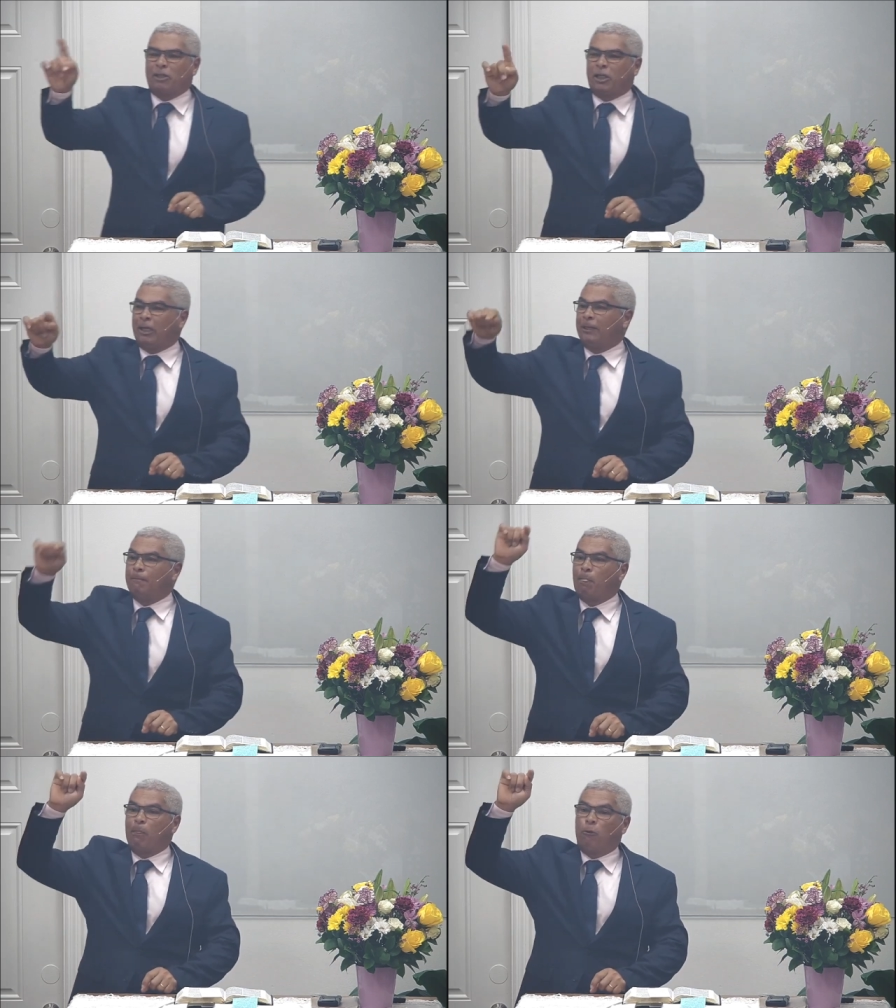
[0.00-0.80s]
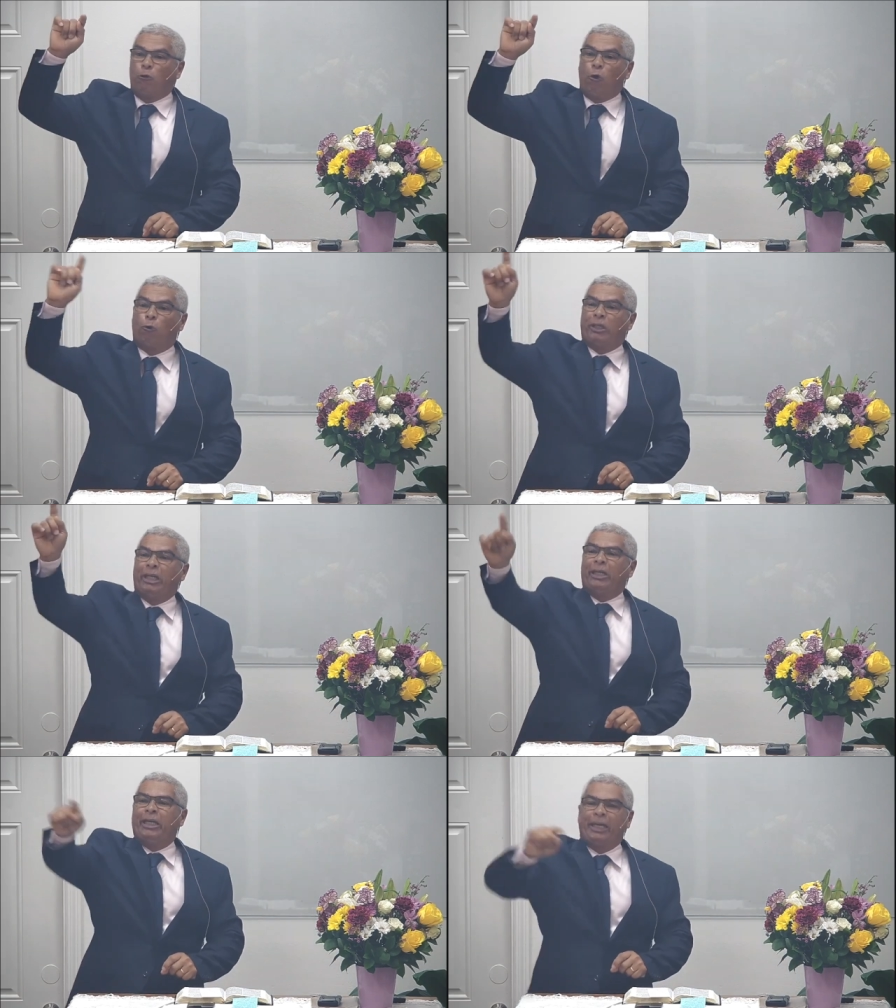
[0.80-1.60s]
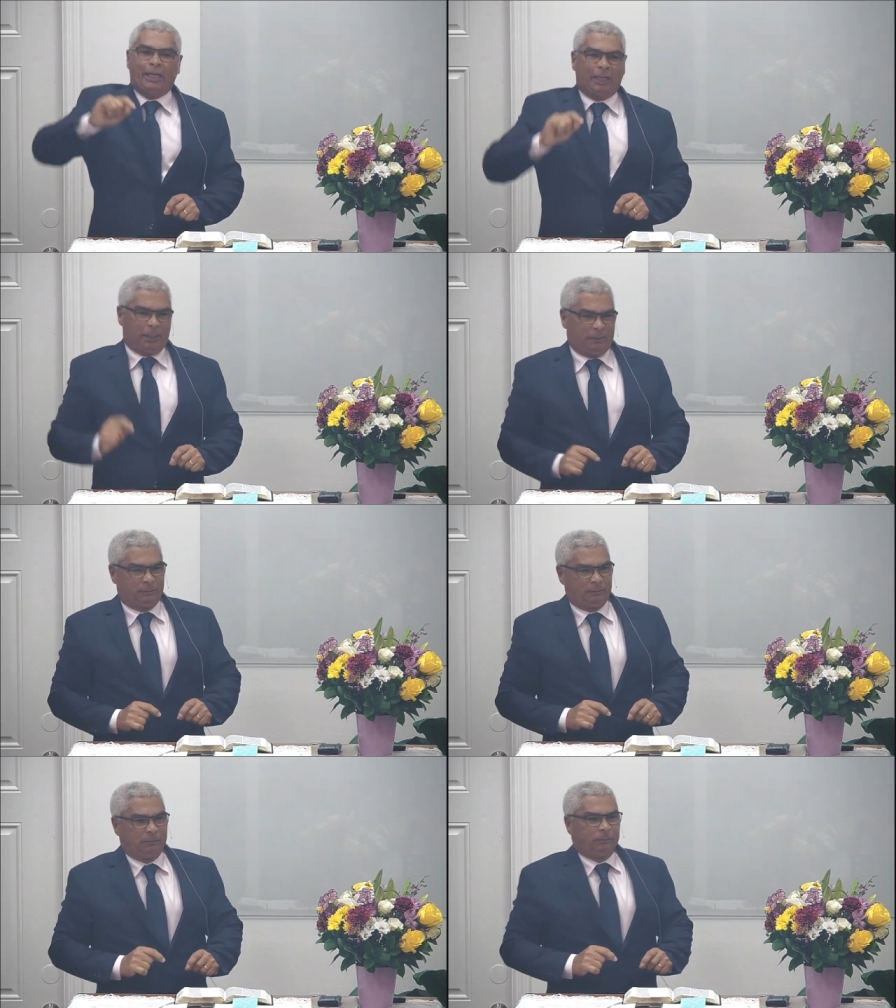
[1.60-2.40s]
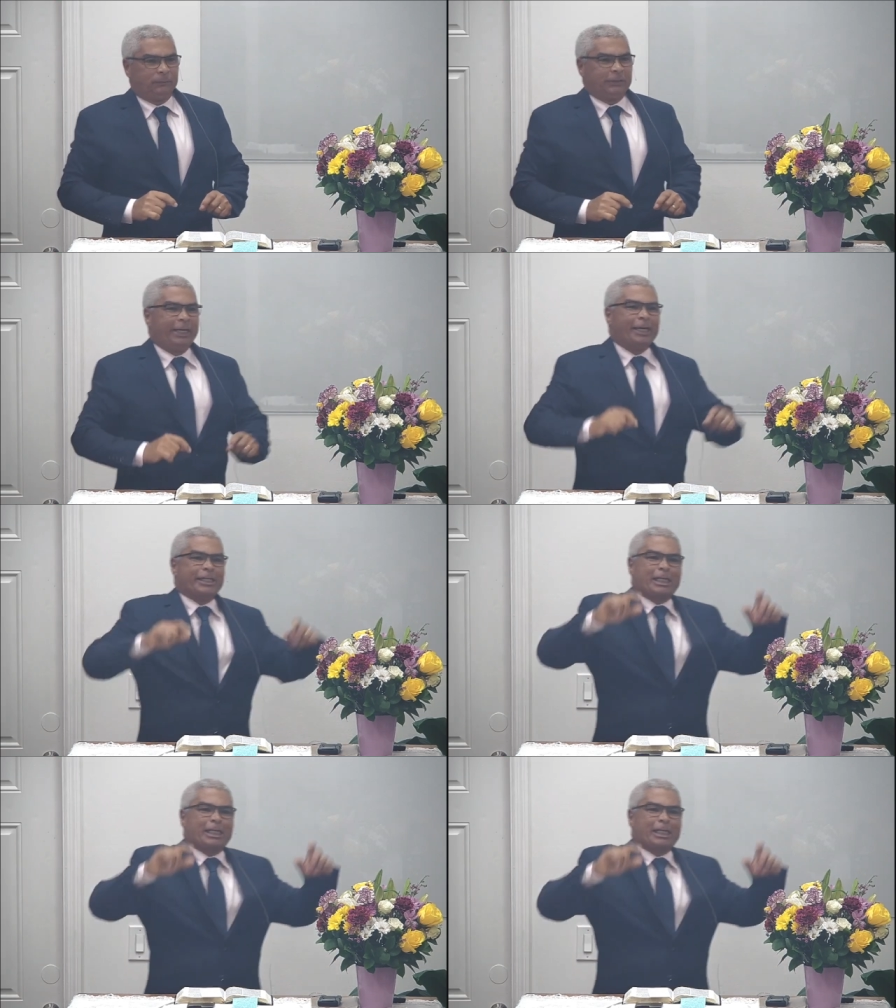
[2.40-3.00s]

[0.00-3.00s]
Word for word: So when he goes, he says, I wished